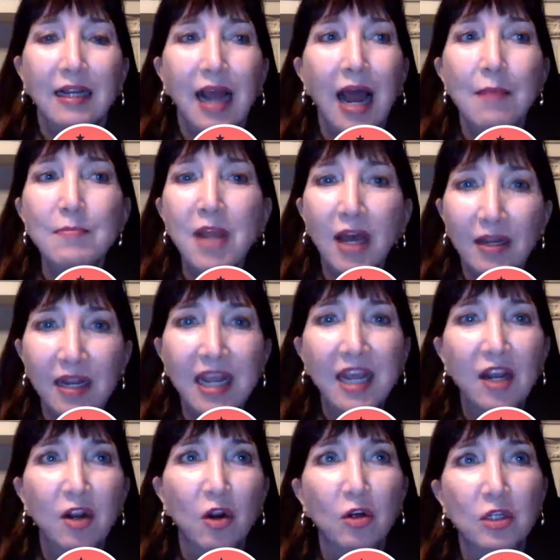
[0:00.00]
I'm not
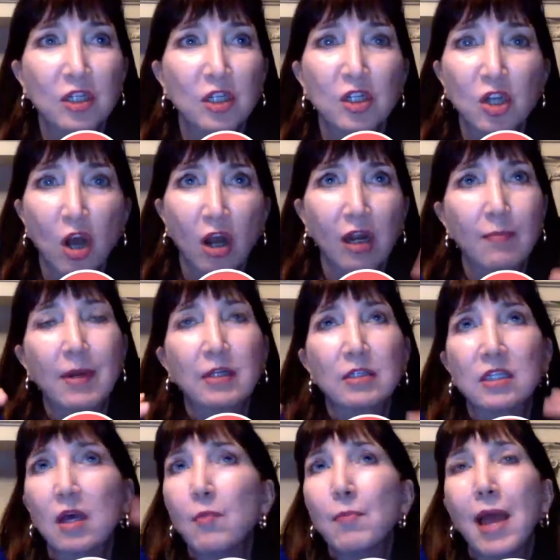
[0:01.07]
here to talk about
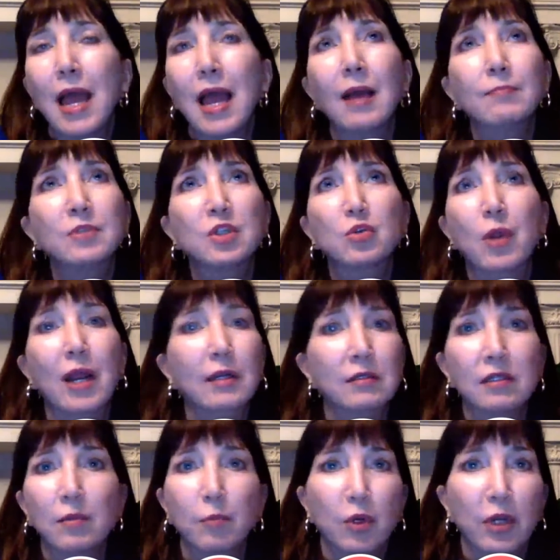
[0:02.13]
some abstract
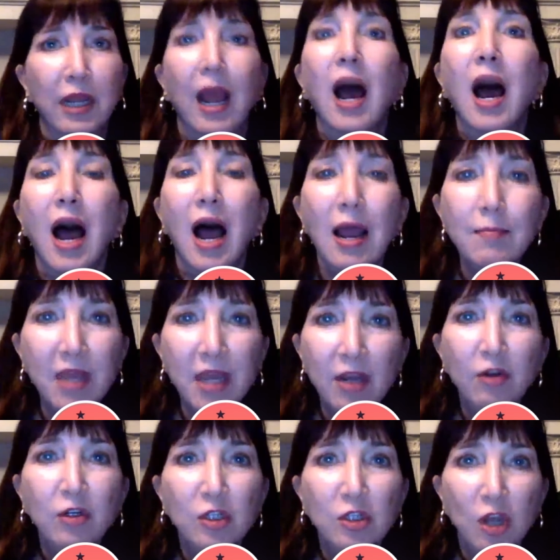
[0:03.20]
liberty. I'm
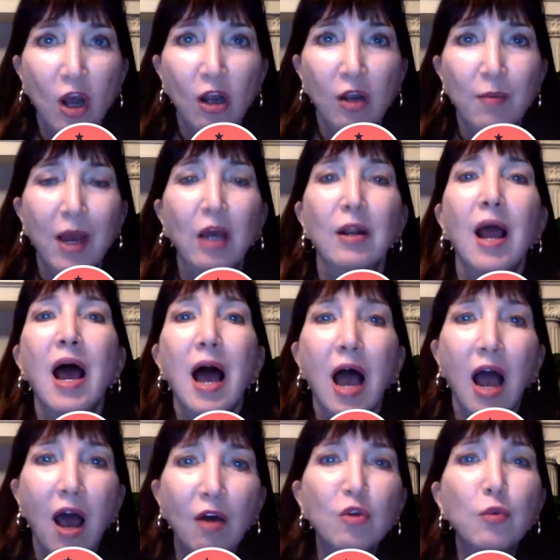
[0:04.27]
here to talk about
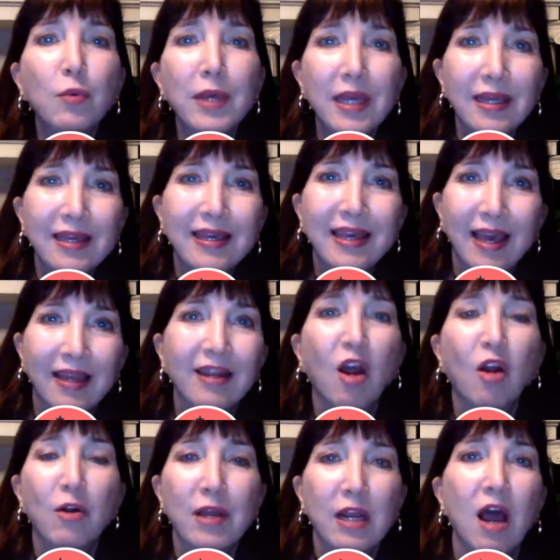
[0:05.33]
how do we get
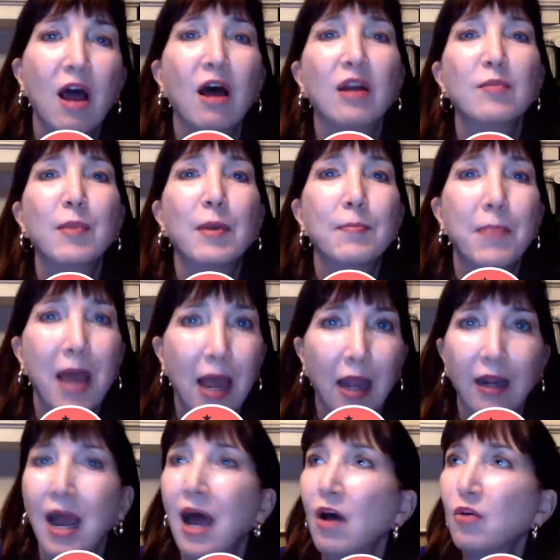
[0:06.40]
our economy back?
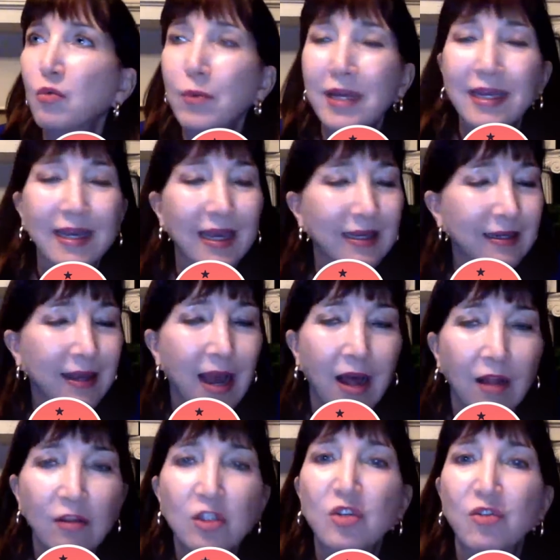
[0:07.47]
How do we get
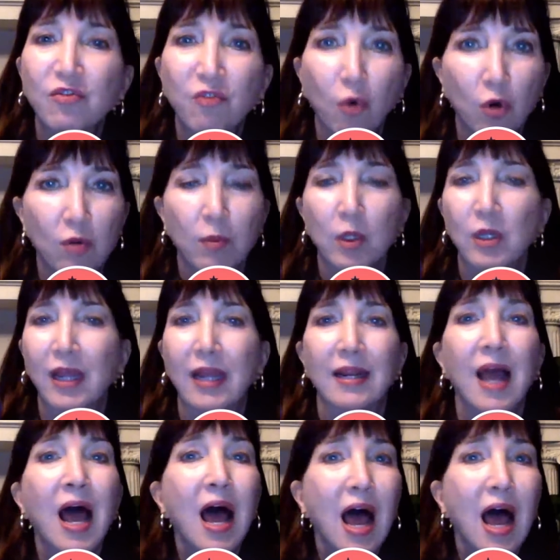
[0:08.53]
college affordable again?